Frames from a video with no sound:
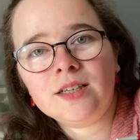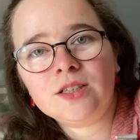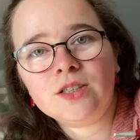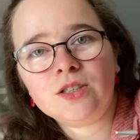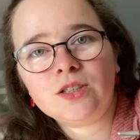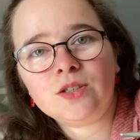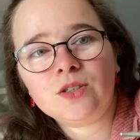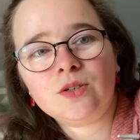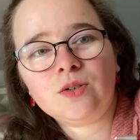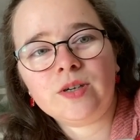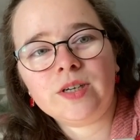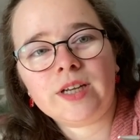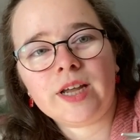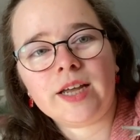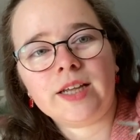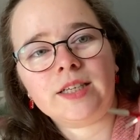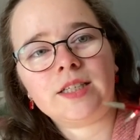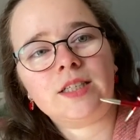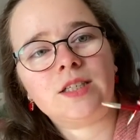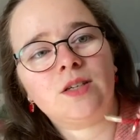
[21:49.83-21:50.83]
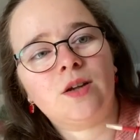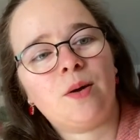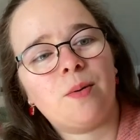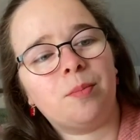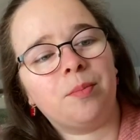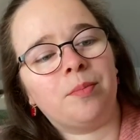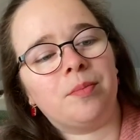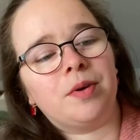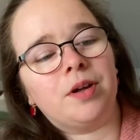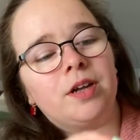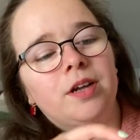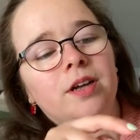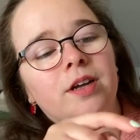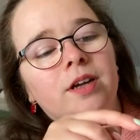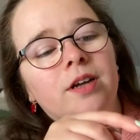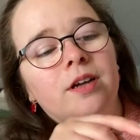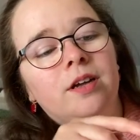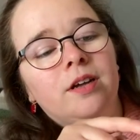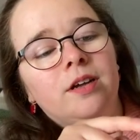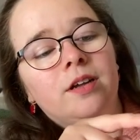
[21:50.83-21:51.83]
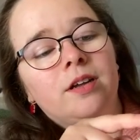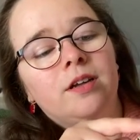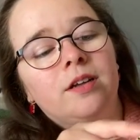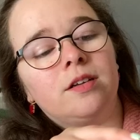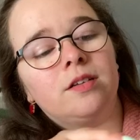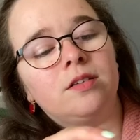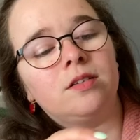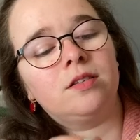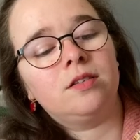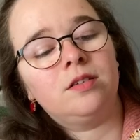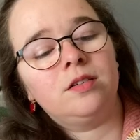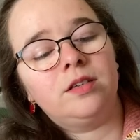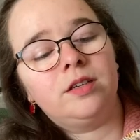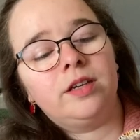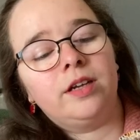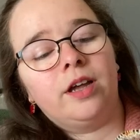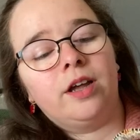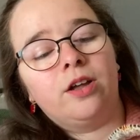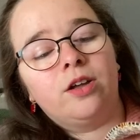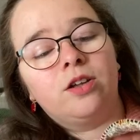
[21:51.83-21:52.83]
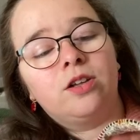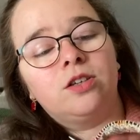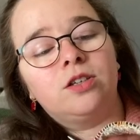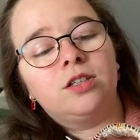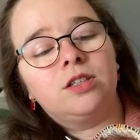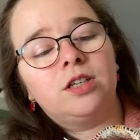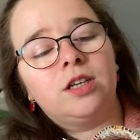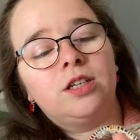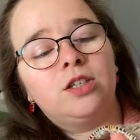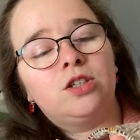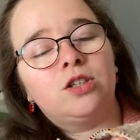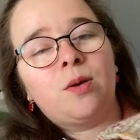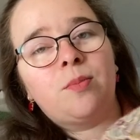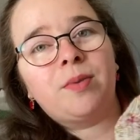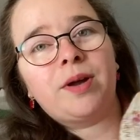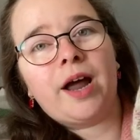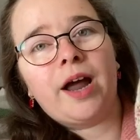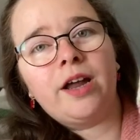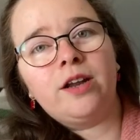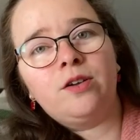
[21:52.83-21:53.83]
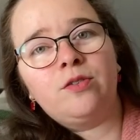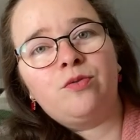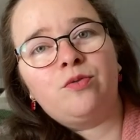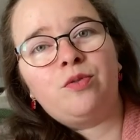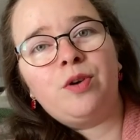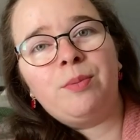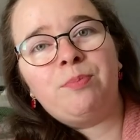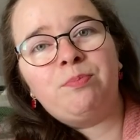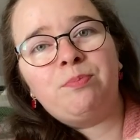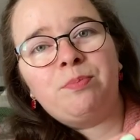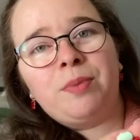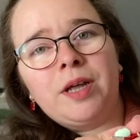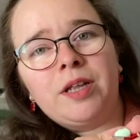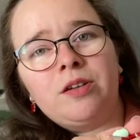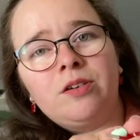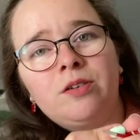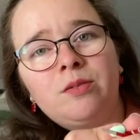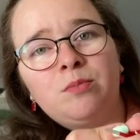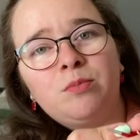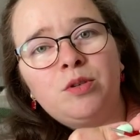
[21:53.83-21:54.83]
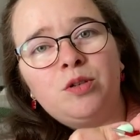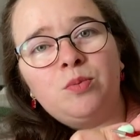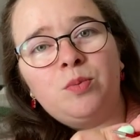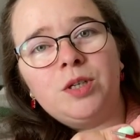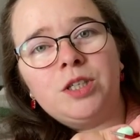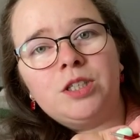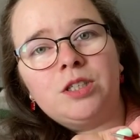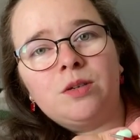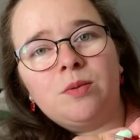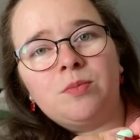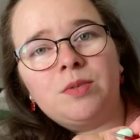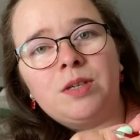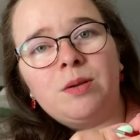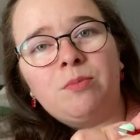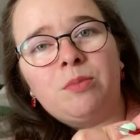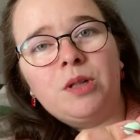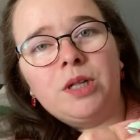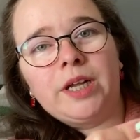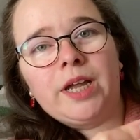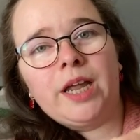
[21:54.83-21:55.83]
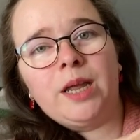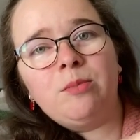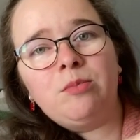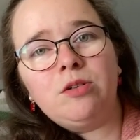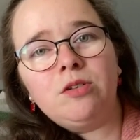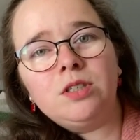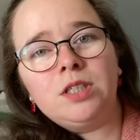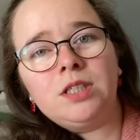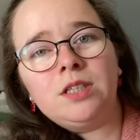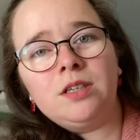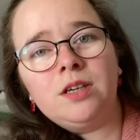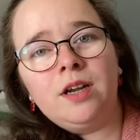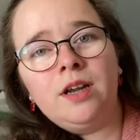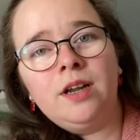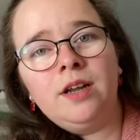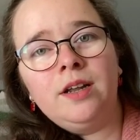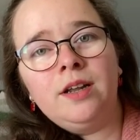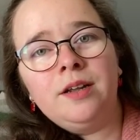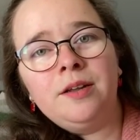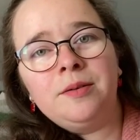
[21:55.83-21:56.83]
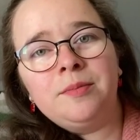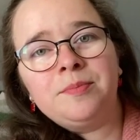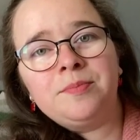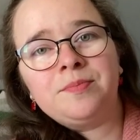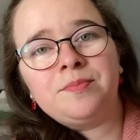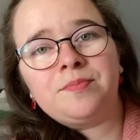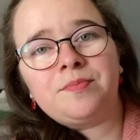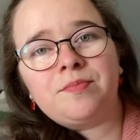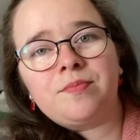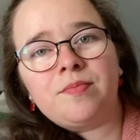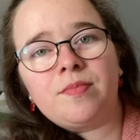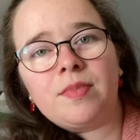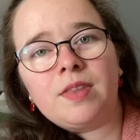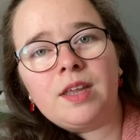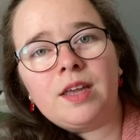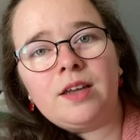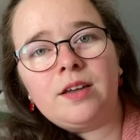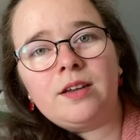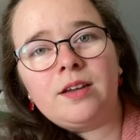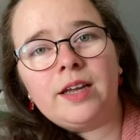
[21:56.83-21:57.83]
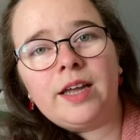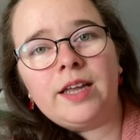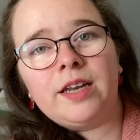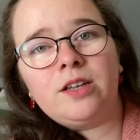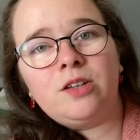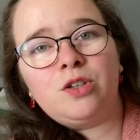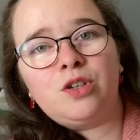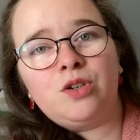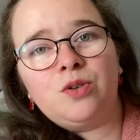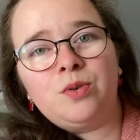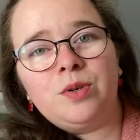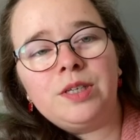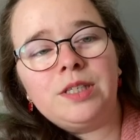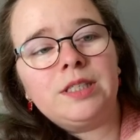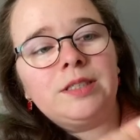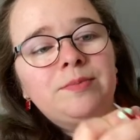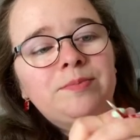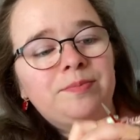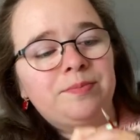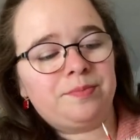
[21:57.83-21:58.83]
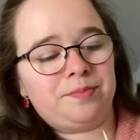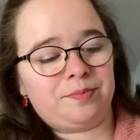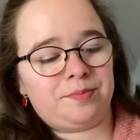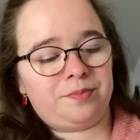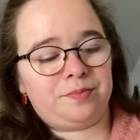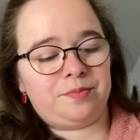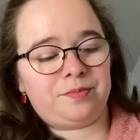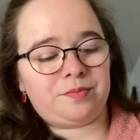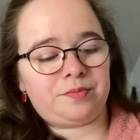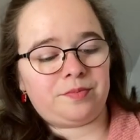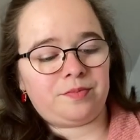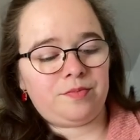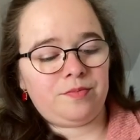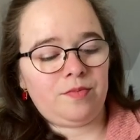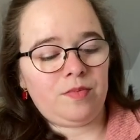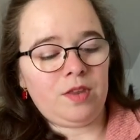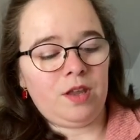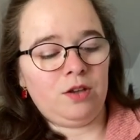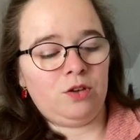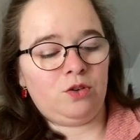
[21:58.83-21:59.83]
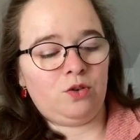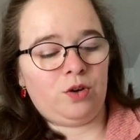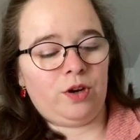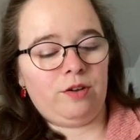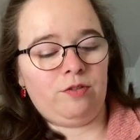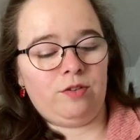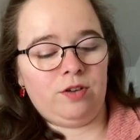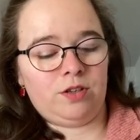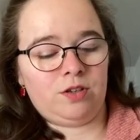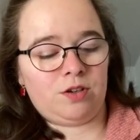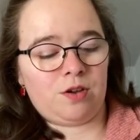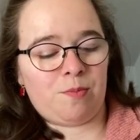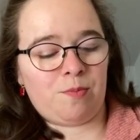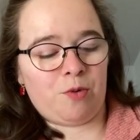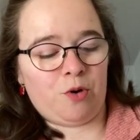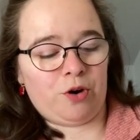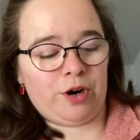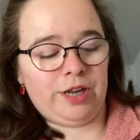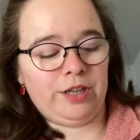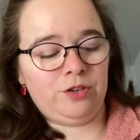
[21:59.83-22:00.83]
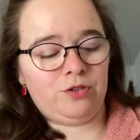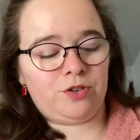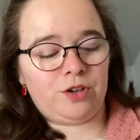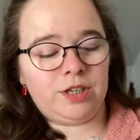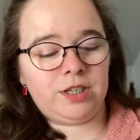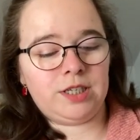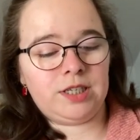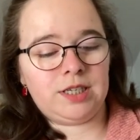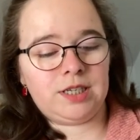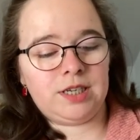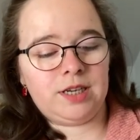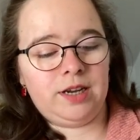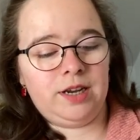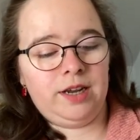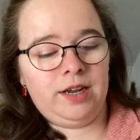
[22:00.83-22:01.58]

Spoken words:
So it has some yeah, it's some kind of rib pattern but with some simple cables added to it to give it some more interest.